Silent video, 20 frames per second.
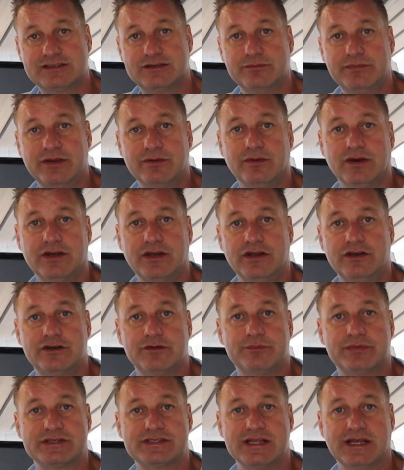to be
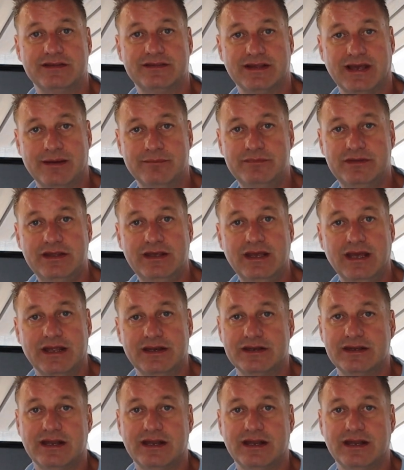100% empty and